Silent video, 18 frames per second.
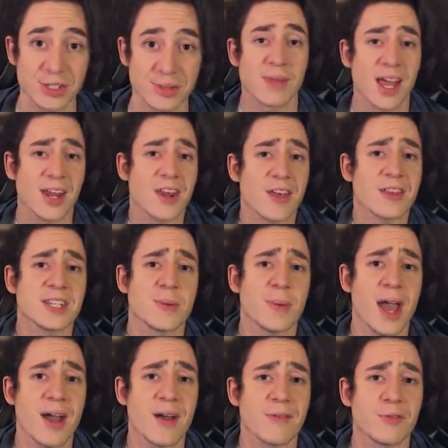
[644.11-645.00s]
Another tip I
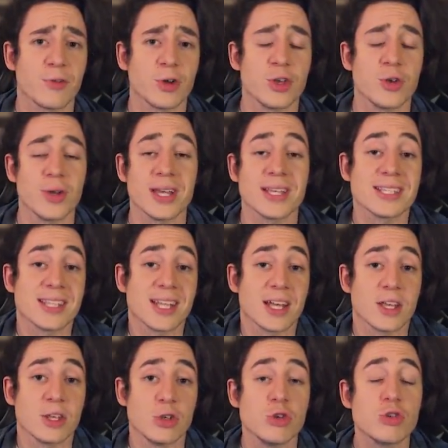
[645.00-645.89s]
have for you is that
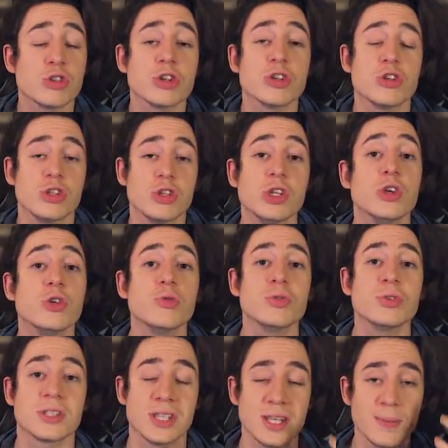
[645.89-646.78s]
you should
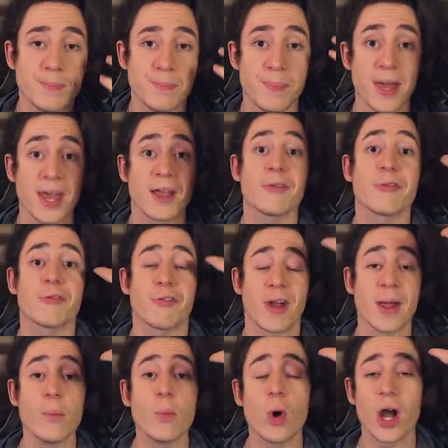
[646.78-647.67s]
use the big
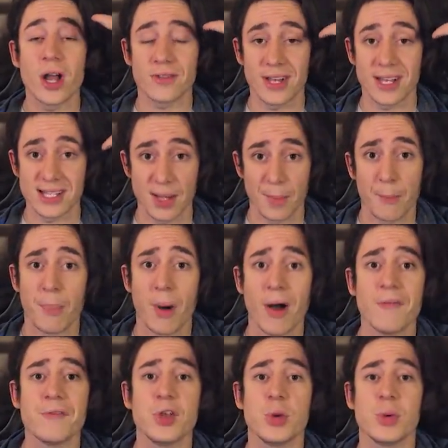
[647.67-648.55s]
framework that is
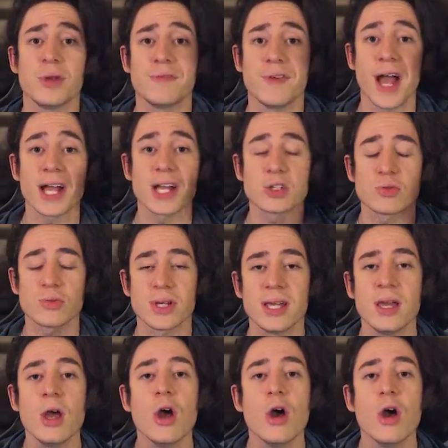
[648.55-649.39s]
above you in factory